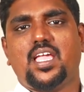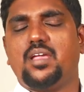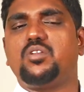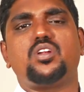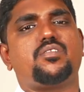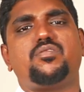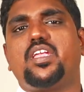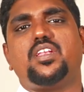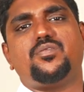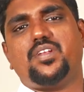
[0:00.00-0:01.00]
I'm not
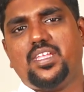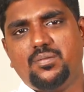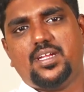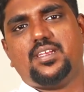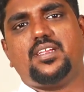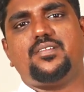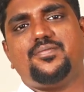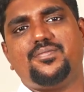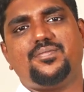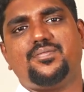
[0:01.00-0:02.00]
afraid of anybody.
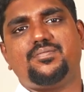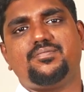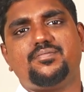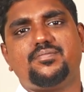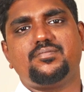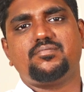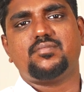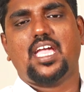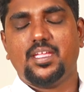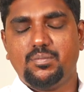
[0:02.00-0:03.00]

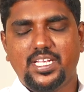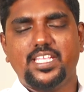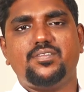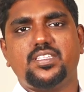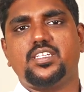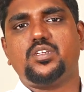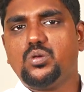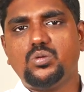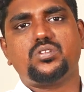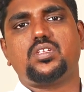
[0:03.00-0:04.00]
I believe in the
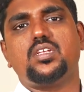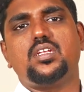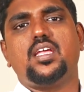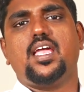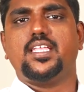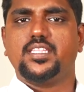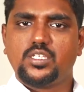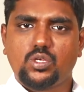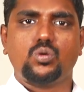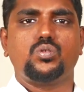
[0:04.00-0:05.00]
truth, and the
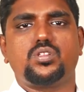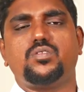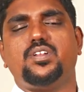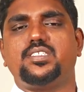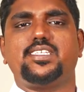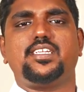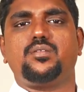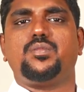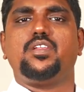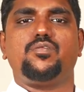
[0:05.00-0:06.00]
truth will set
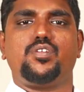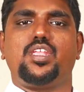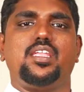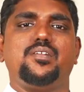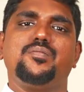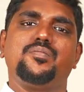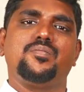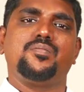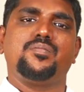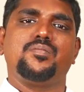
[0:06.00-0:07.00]
me free.
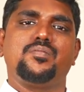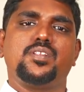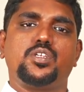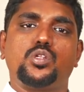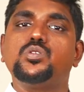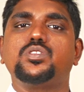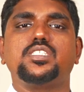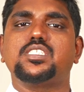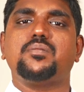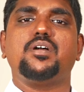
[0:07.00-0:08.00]
Truth
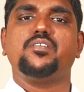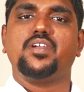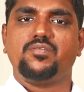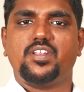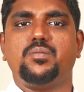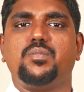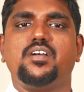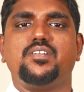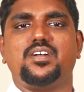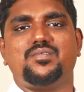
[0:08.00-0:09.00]
is above every
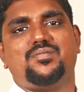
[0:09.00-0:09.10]
power.